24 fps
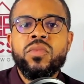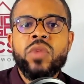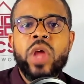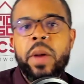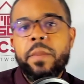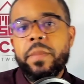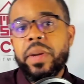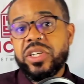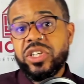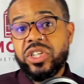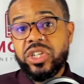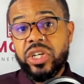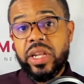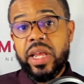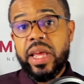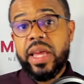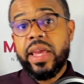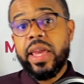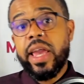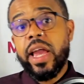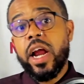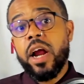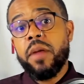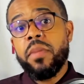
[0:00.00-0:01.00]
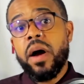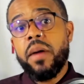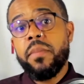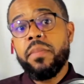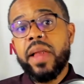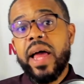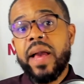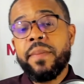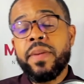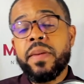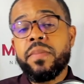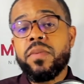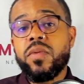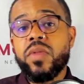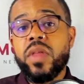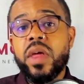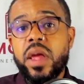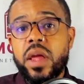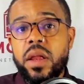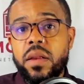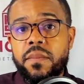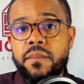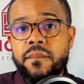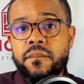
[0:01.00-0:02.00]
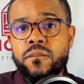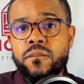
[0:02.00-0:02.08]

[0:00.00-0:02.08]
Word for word: But she didn't care about black people then.